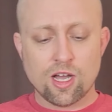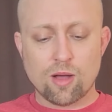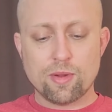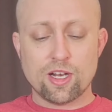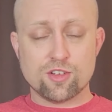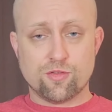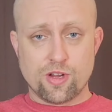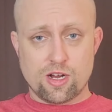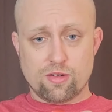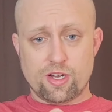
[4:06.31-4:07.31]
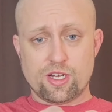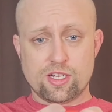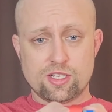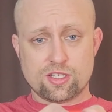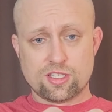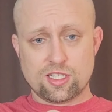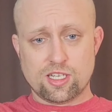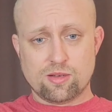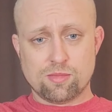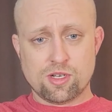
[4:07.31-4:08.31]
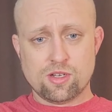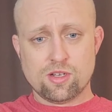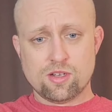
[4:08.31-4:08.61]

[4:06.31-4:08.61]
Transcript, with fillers: I mean, it is very slim,